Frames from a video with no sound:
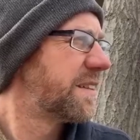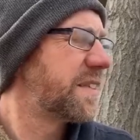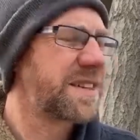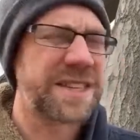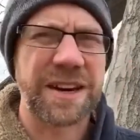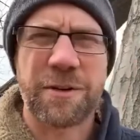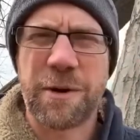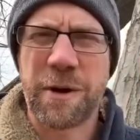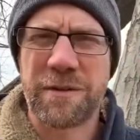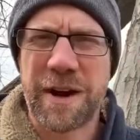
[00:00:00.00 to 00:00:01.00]
things like
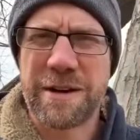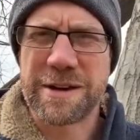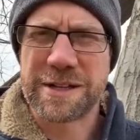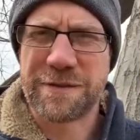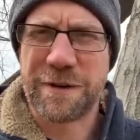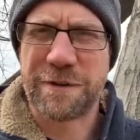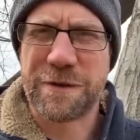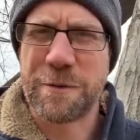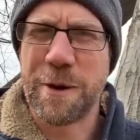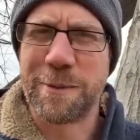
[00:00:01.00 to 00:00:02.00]
coronavirus for a
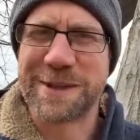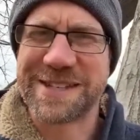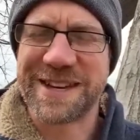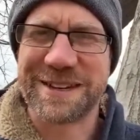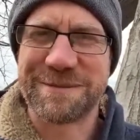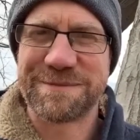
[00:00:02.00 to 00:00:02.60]
few moments.